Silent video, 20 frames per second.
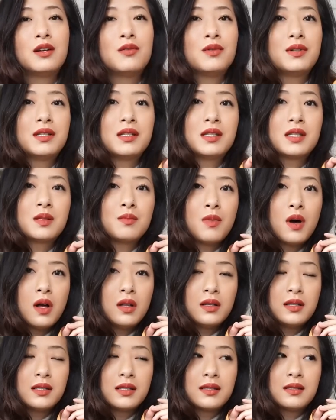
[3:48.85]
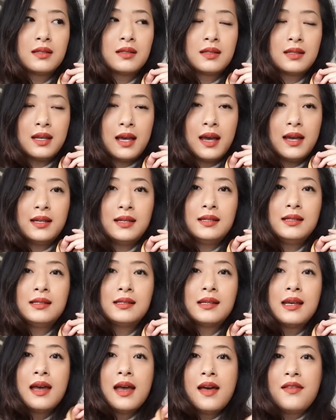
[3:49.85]
it was the smallest
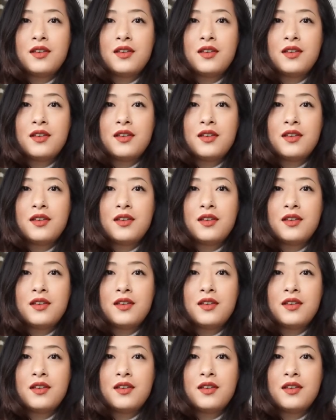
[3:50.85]
size.